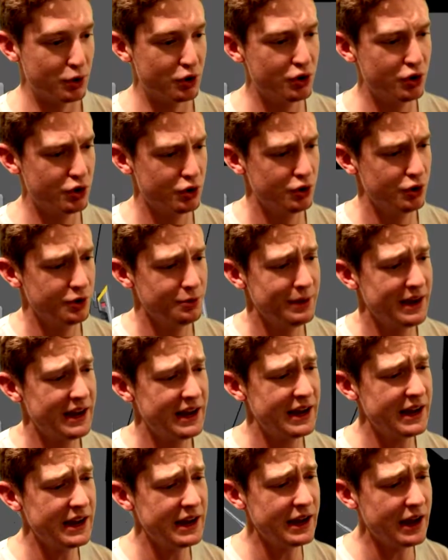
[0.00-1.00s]
Poon
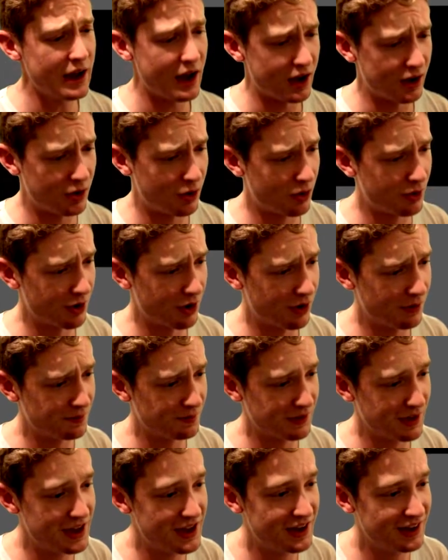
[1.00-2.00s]
me or not?
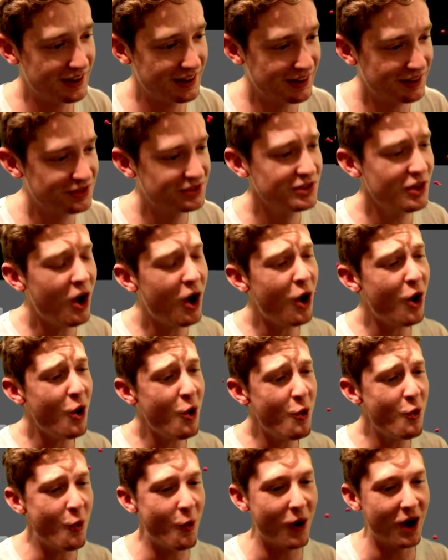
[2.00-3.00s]

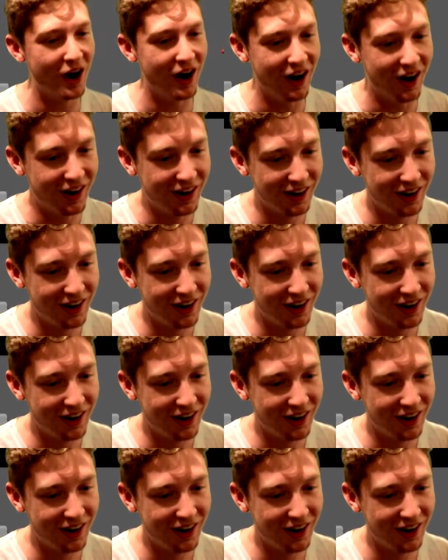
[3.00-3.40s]
No.